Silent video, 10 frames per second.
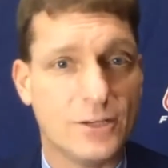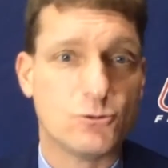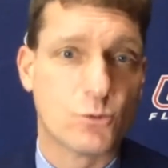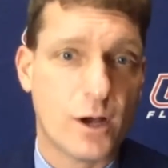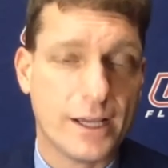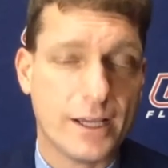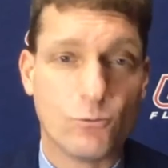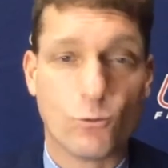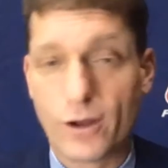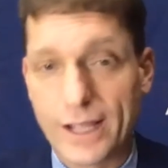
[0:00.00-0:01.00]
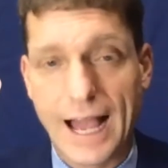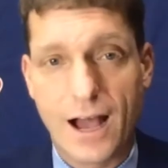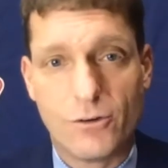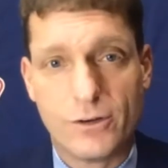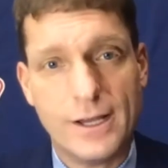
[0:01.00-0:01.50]
He was running and working
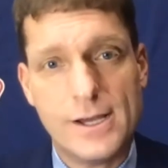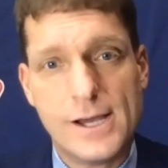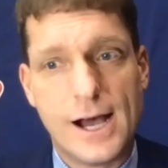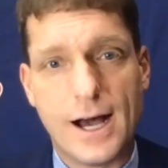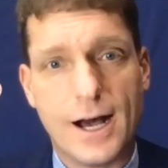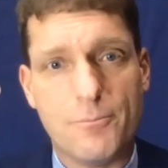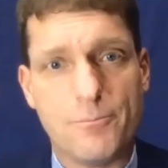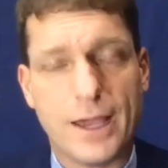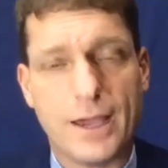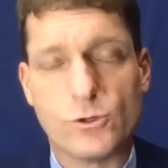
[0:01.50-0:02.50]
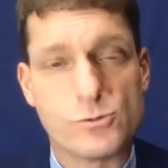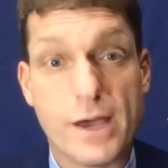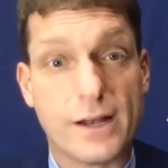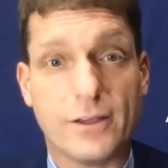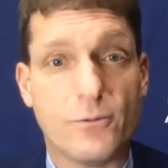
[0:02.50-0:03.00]
out, um, and was
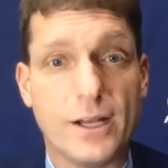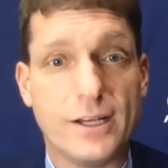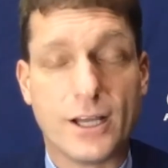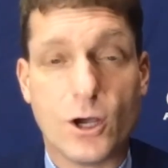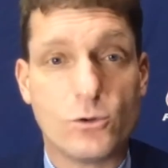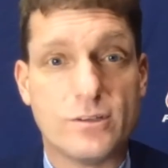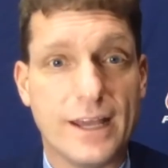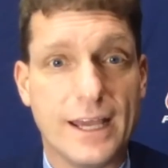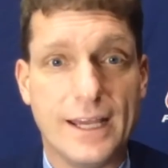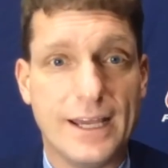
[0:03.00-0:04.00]
mentally ready to go today.